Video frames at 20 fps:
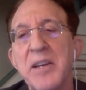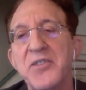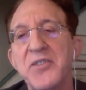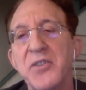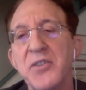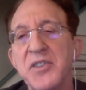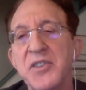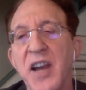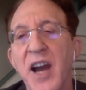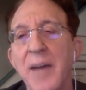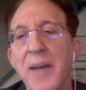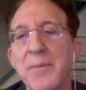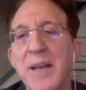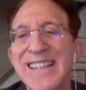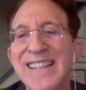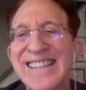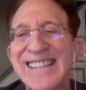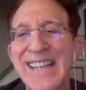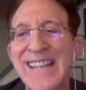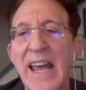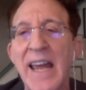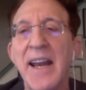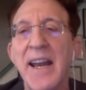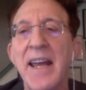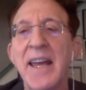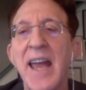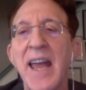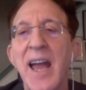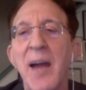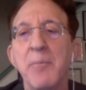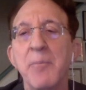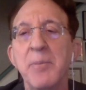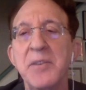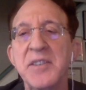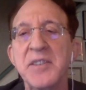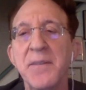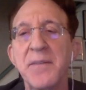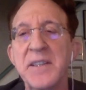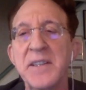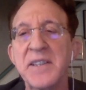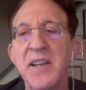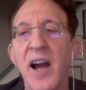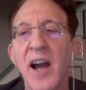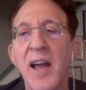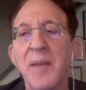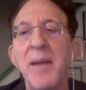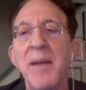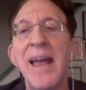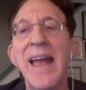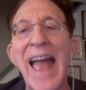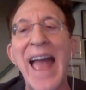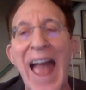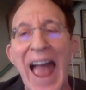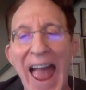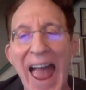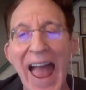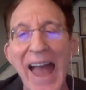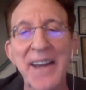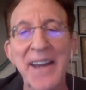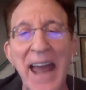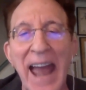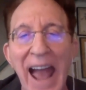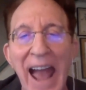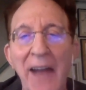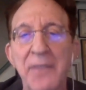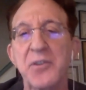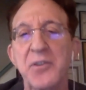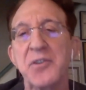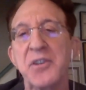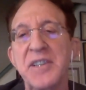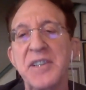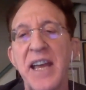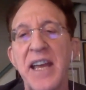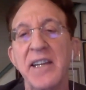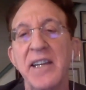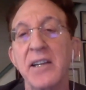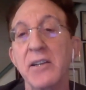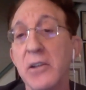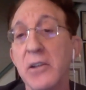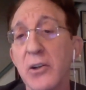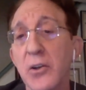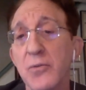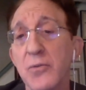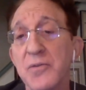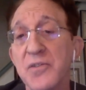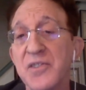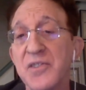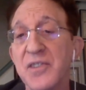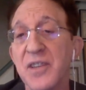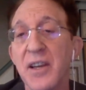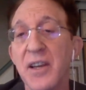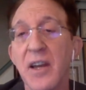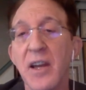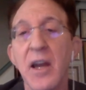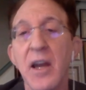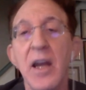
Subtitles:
Eastern Time. That's 10 a.m. Pacific Time and after the day concludes.